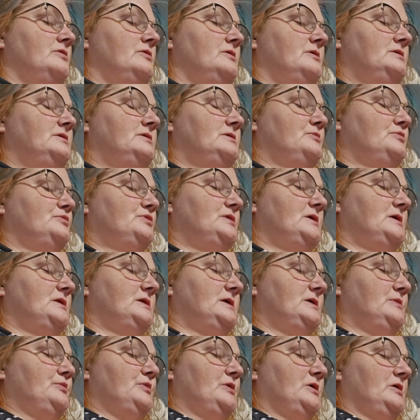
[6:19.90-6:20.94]
The Sims had
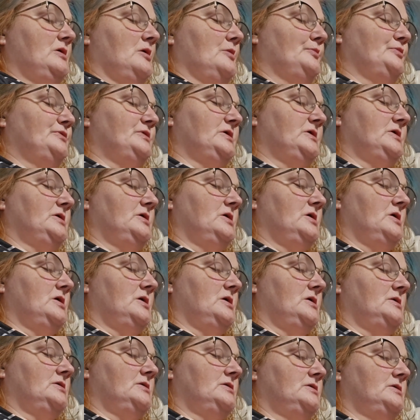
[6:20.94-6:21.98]
a big update,
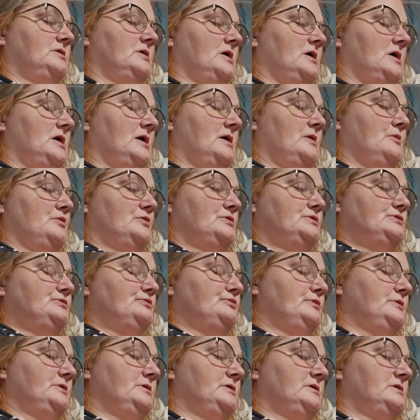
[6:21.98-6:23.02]
and I was
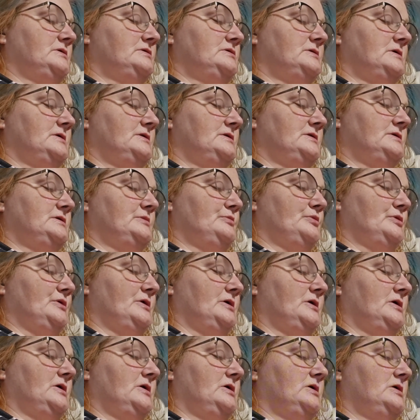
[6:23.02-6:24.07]
very excited to
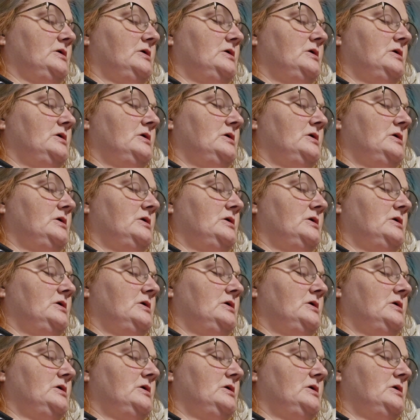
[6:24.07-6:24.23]
play.